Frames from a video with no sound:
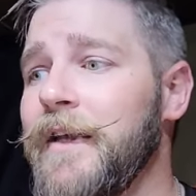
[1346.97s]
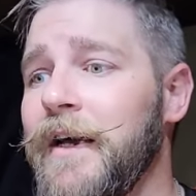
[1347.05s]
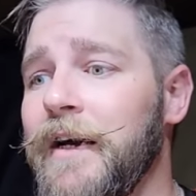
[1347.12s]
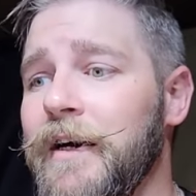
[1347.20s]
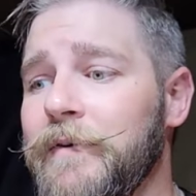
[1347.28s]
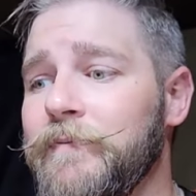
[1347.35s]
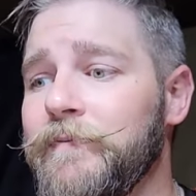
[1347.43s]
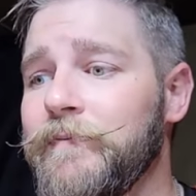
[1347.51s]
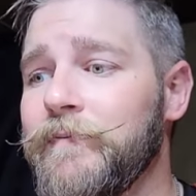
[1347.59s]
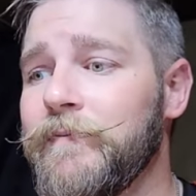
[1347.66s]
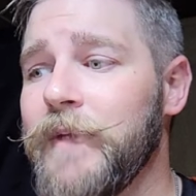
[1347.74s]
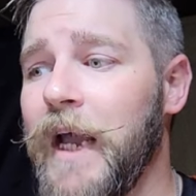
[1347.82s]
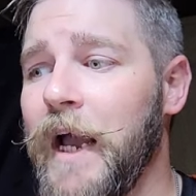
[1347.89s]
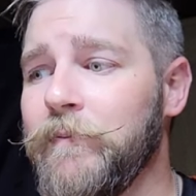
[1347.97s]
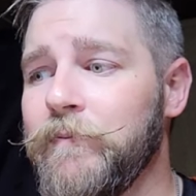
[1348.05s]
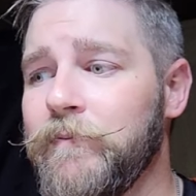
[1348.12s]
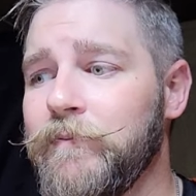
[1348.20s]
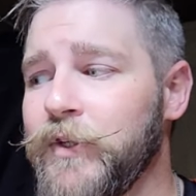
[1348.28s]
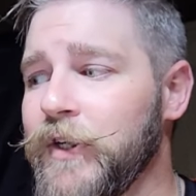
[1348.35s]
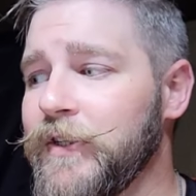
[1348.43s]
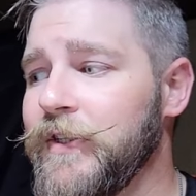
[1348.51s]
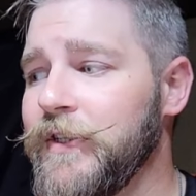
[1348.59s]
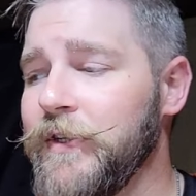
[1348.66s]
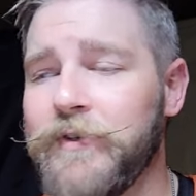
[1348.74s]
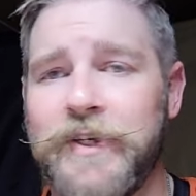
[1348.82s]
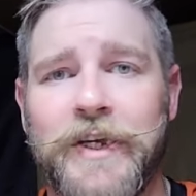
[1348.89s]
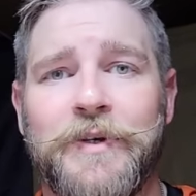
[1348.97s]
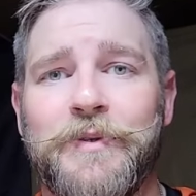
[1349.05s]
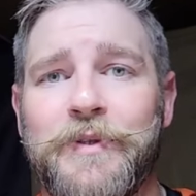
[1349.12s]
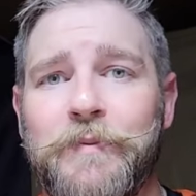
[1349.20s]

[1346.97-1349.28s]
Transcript: Um, I'm just still tickled